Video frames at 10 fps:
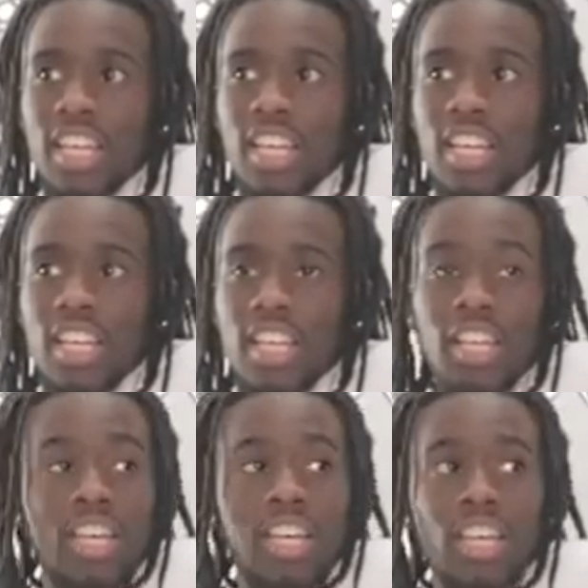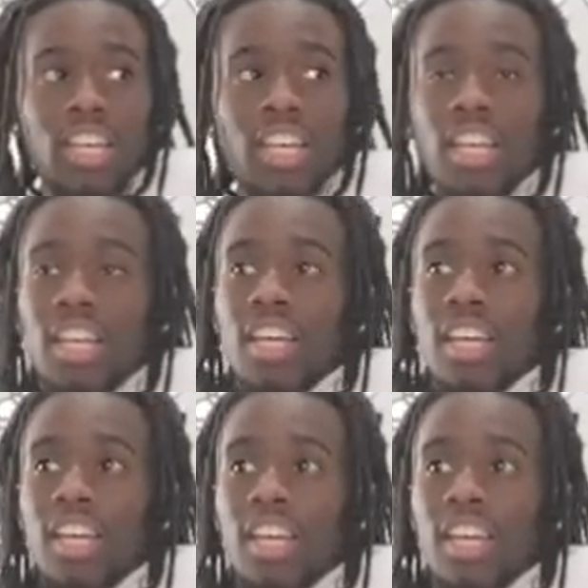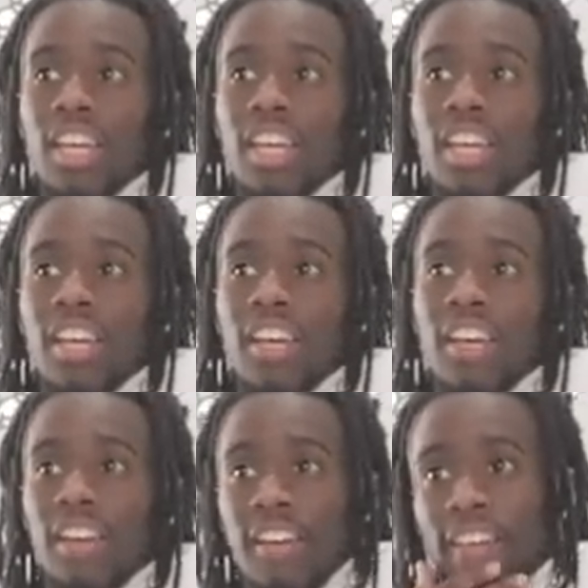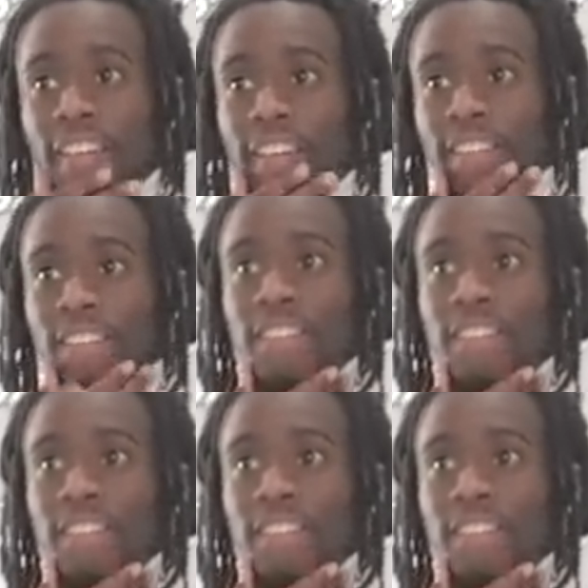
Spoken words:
(silent)